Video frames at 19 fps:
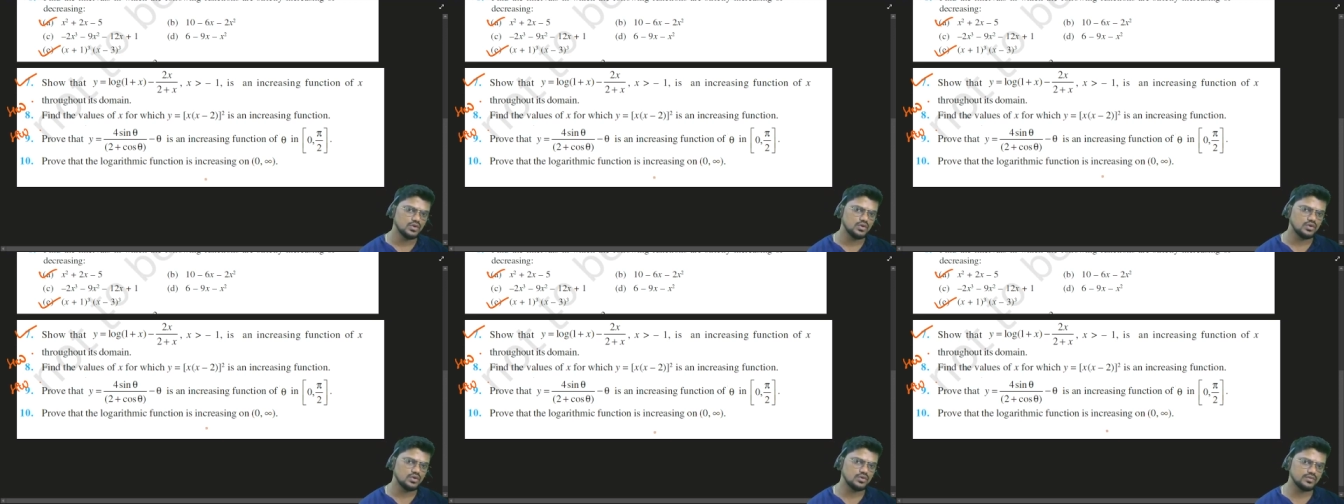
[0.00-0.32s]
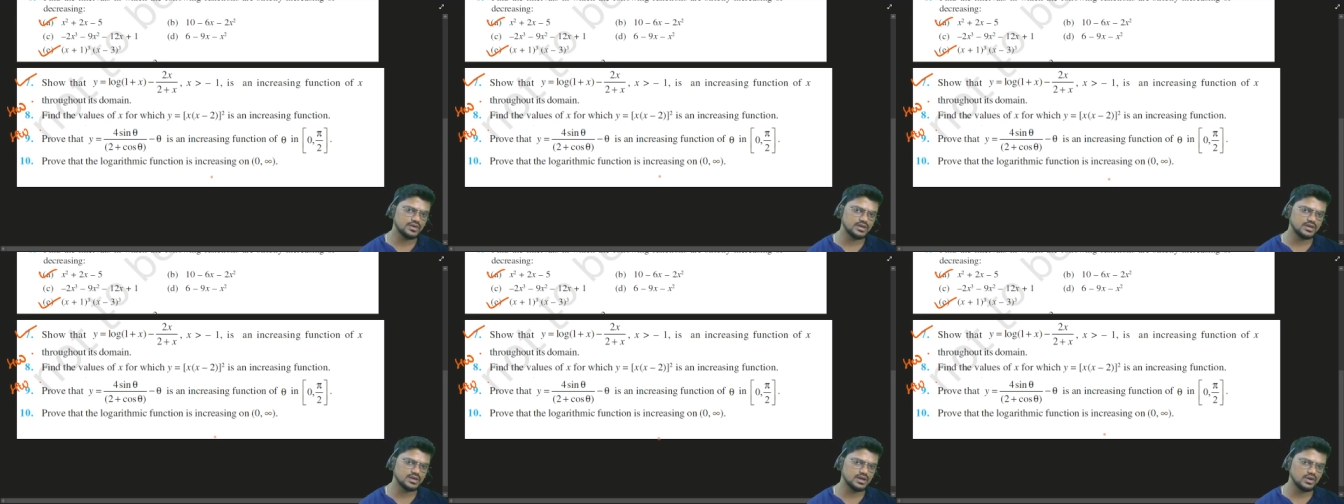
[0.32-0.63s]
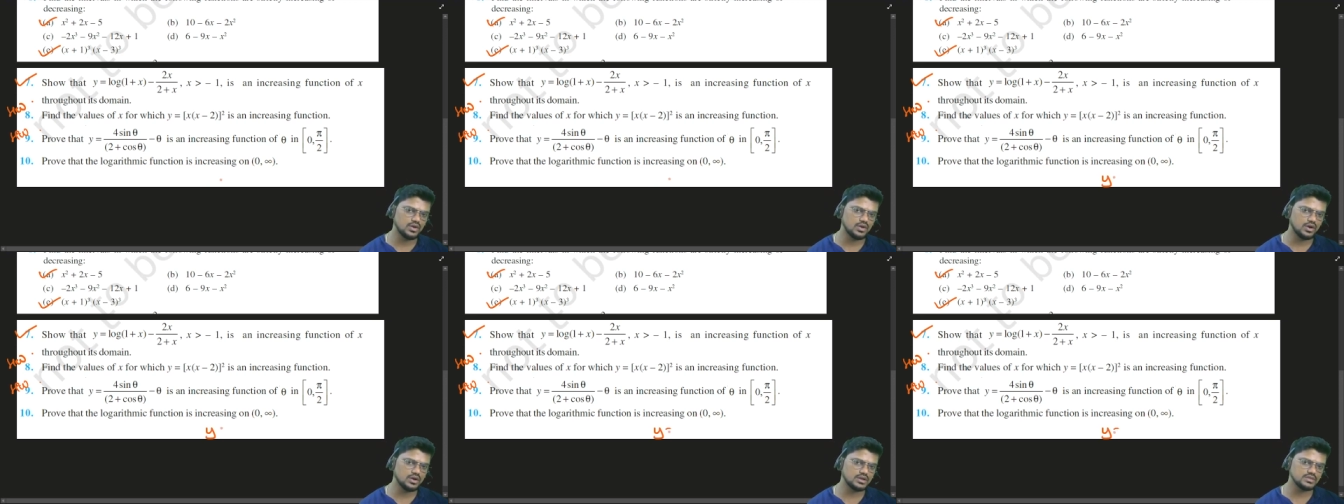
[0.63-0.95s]
Over here
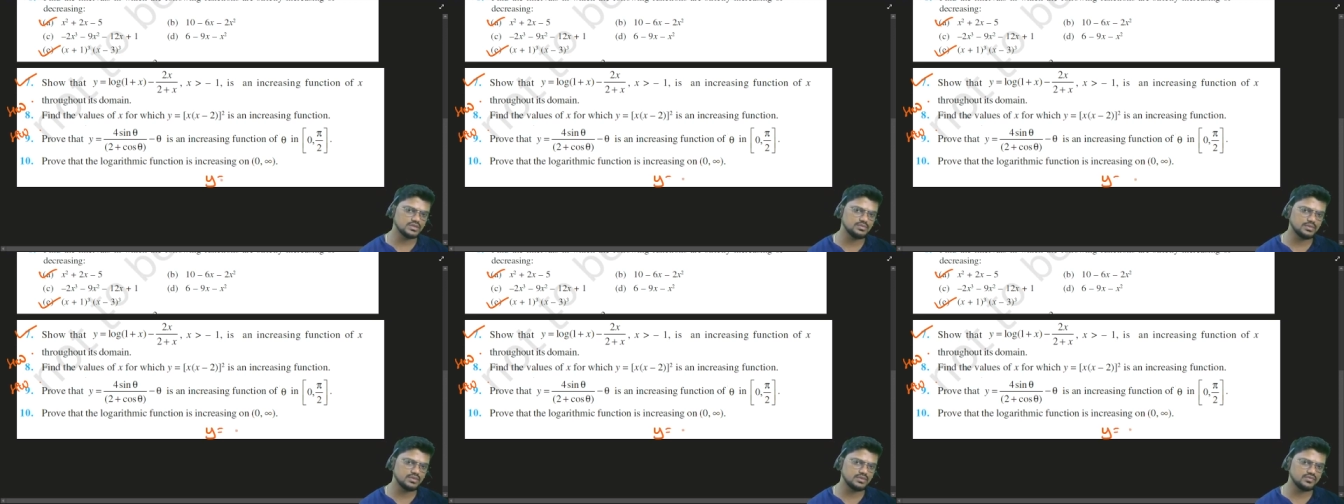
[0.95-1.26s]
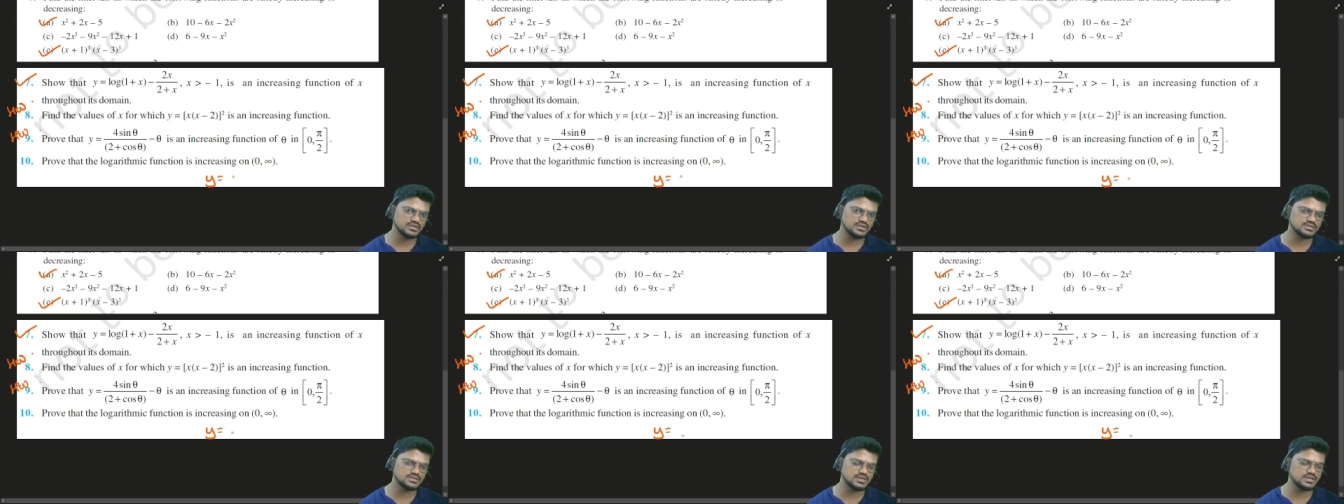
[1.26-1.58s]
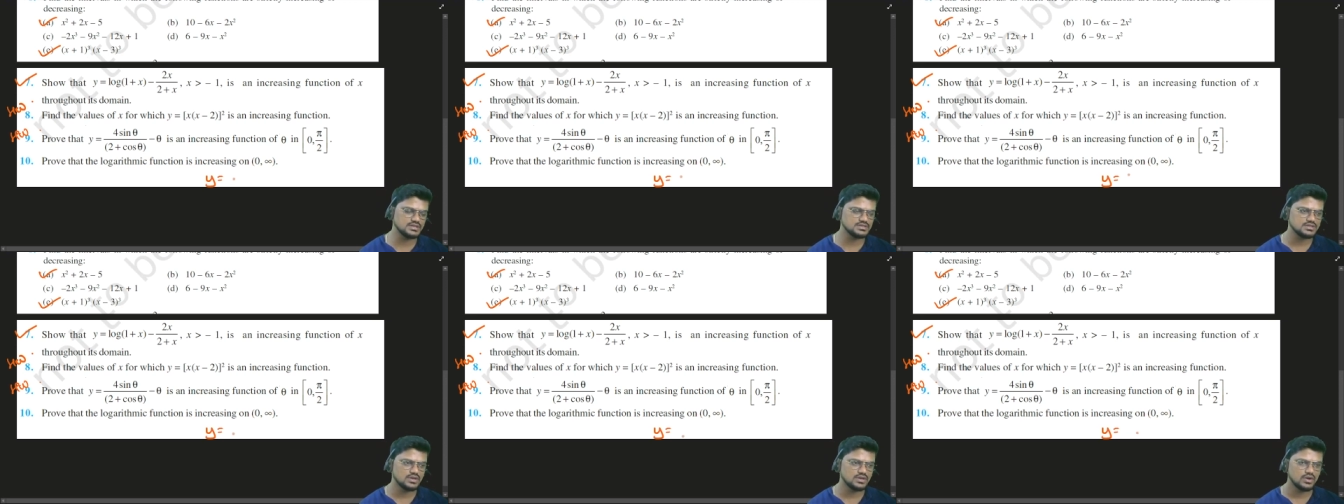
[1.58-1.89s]
logarithmic function
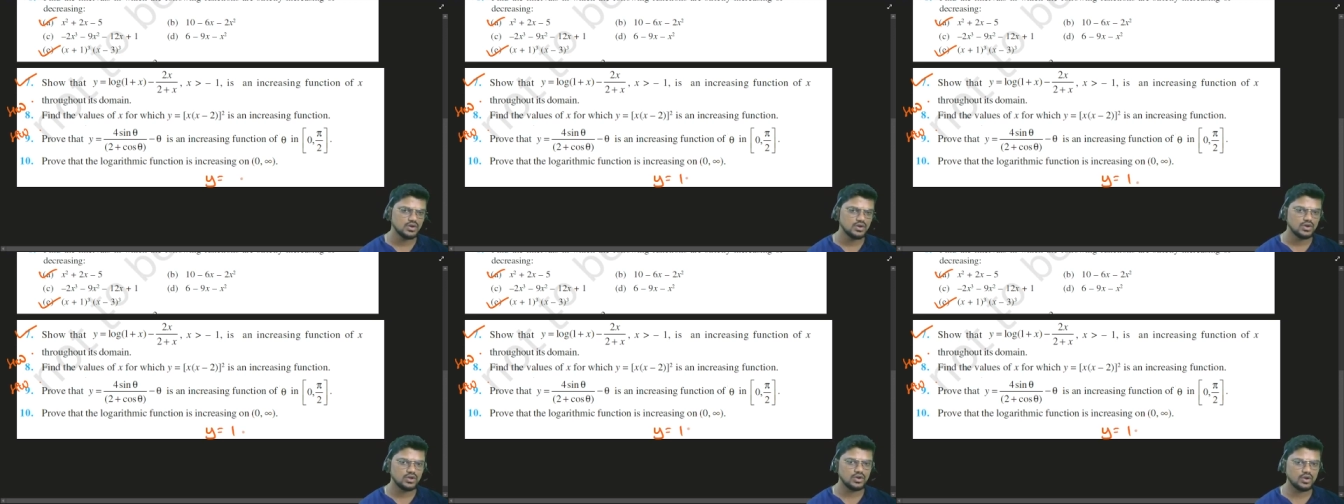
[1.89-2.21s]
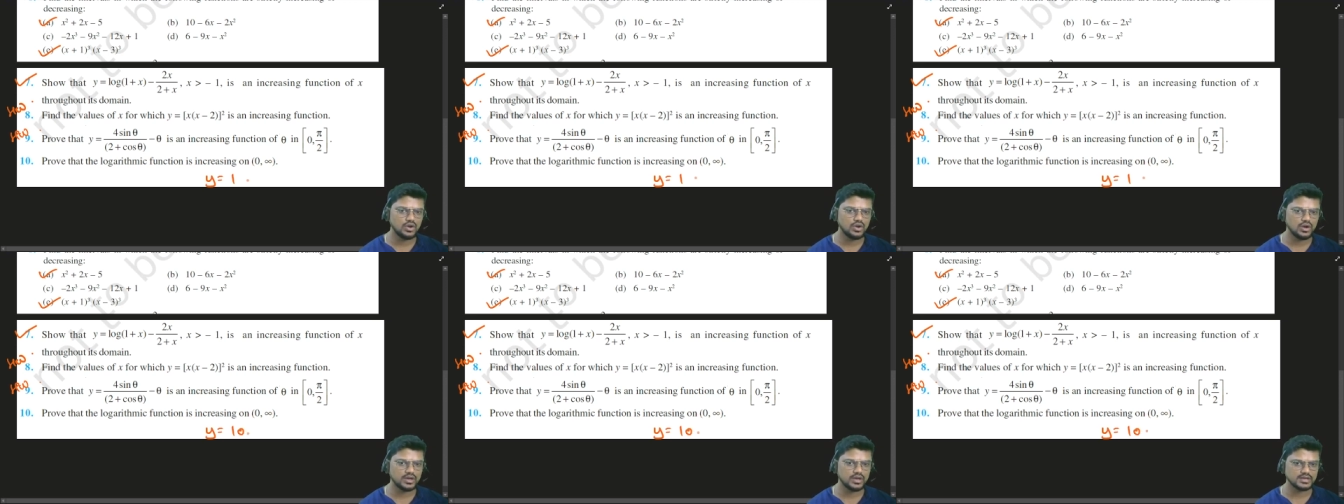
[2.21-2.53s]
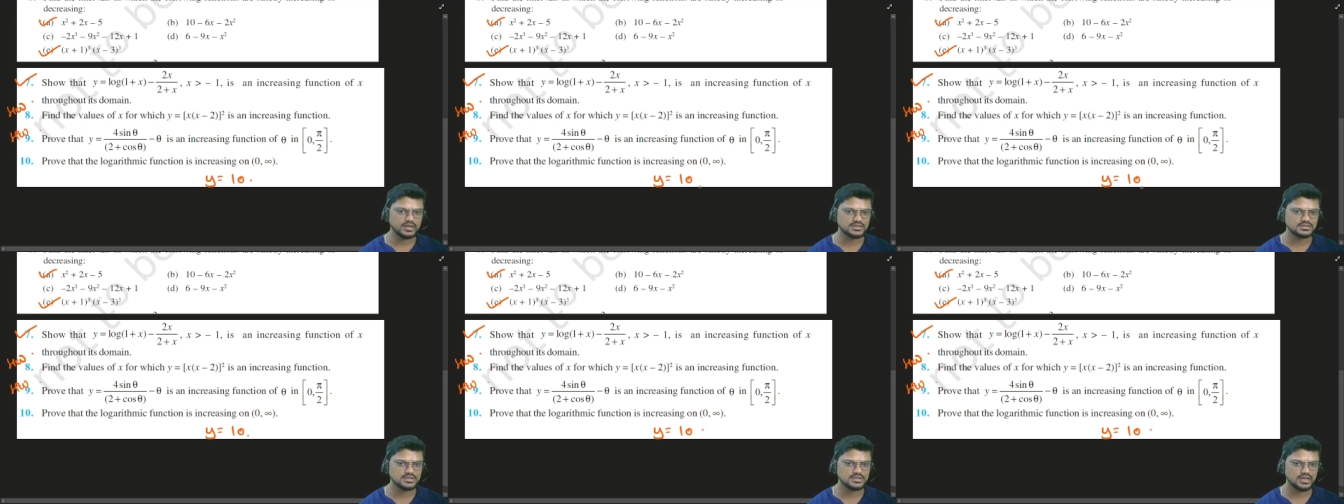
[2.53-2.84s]
is log
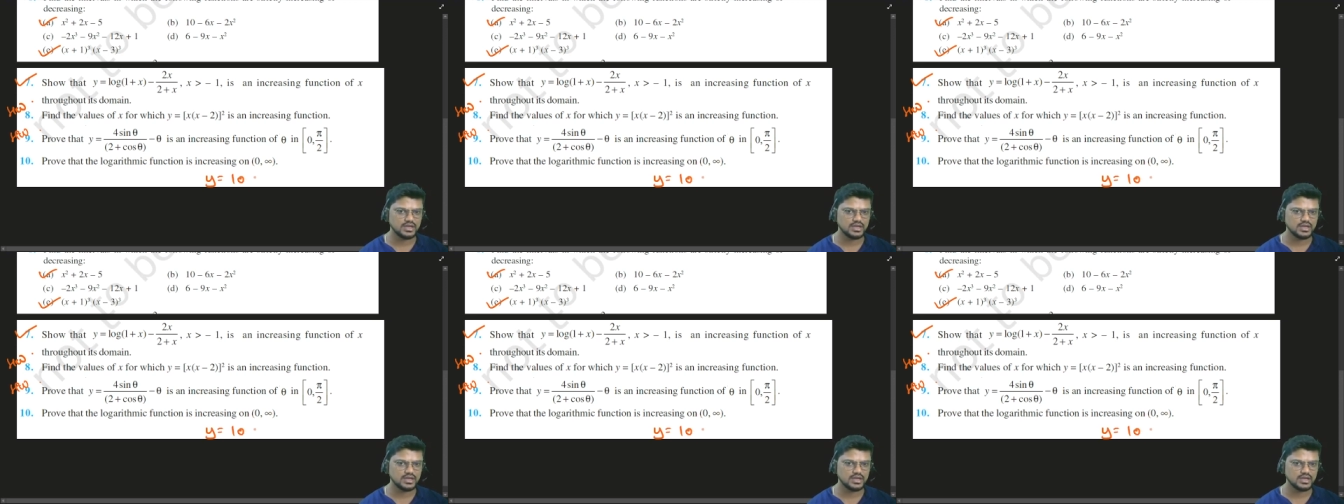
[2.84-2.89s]
x,